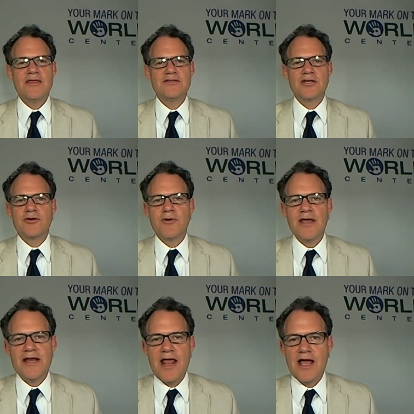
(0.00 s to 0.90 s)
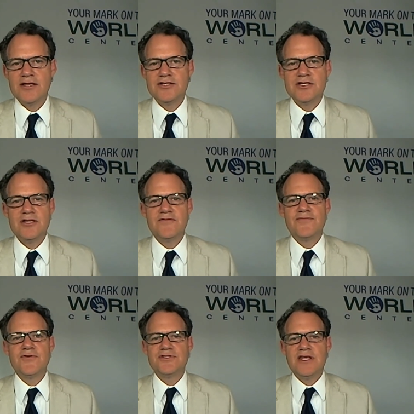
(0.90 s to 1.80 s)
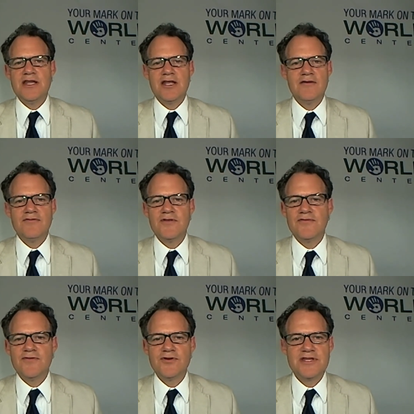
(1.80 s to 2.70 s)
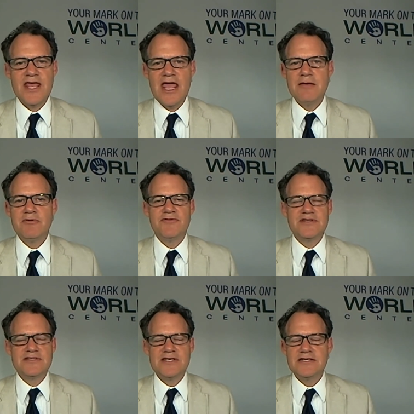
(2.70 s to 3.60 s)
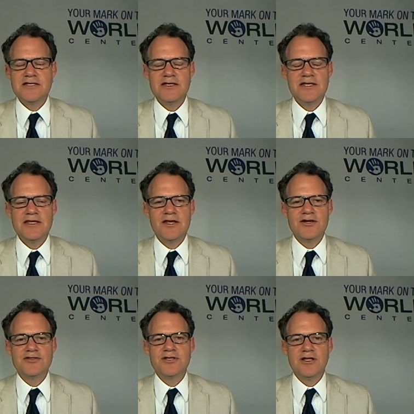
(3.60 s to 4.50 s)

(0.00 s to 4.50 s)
think it's a great analogy. The first inning of the first game of the season, that there's a